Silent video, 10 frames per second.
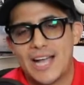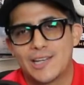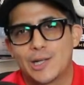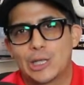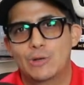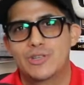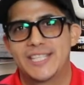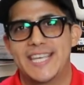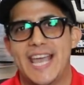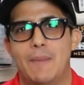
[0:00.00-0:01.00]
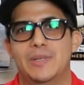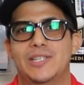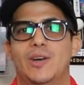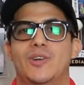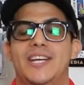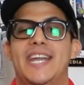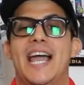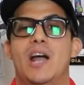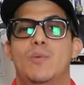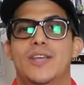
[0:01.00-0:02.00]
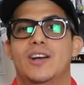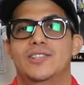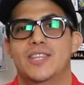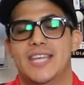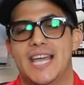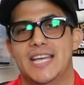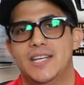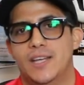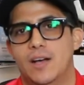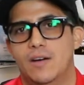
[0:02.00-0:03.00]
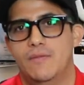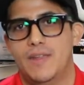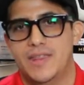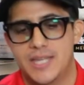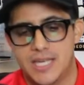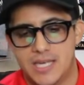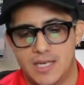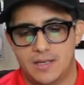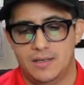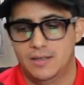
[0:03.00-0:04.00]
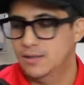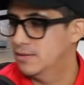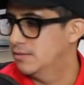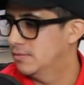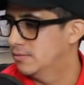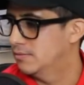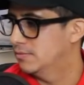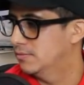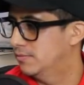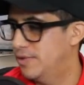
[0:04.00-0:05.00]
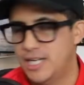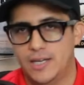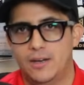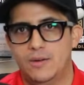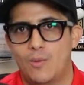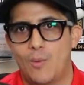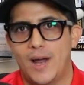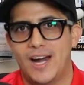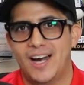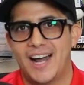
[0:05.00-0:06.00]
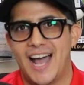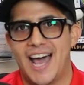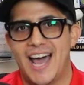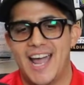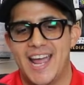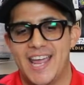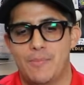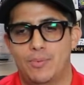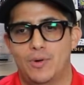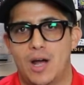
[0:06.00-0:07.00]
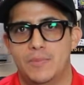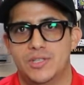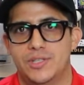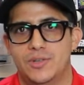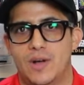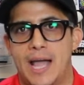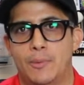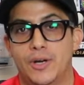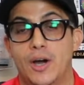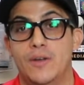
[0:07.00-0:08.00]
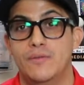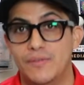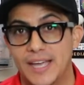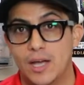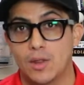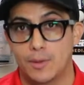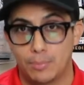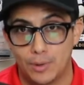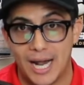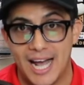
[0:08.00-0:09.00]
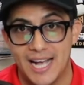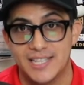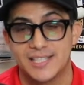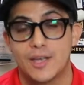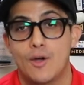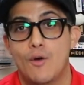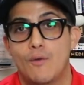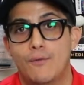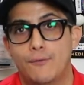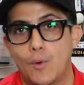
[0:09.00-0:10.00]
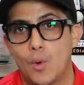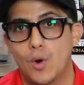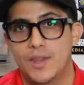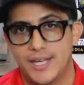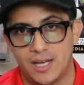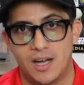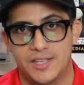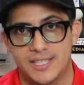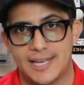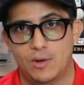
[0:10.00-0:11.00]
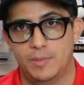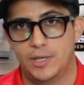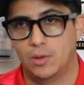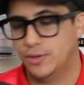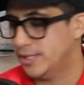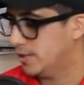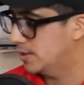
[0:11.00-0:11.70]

concludes the episode, and now we are to the end of the video where I promised you I would unveil the prize for the contest I will be holding.